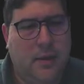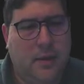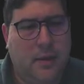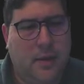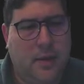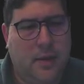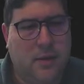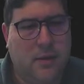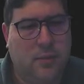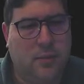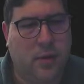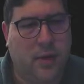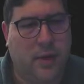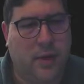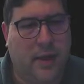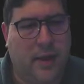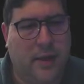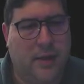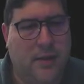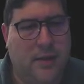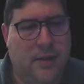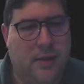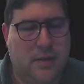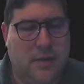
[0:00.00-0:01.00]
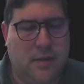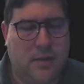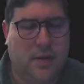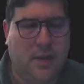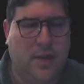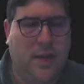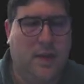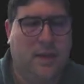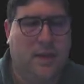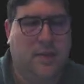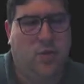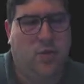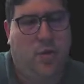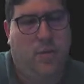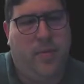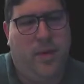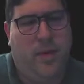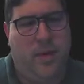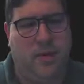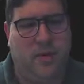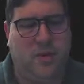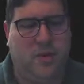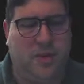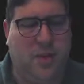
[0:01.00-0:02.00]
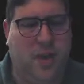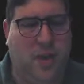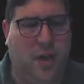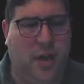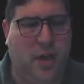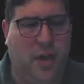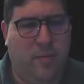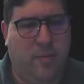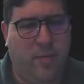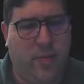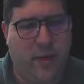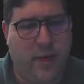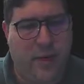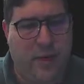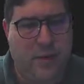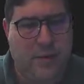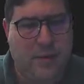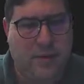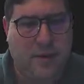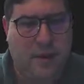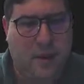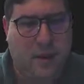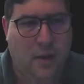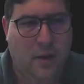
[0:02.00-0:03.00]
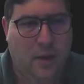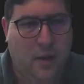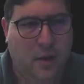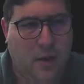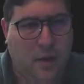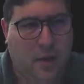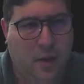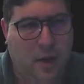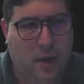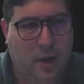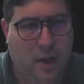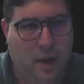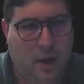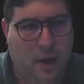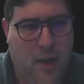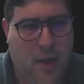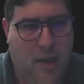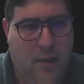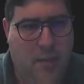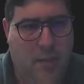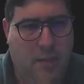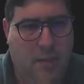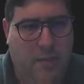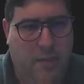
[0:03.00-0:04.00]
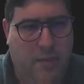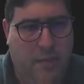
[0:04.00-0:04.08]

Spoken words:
this will let us get to a better starting place. We'll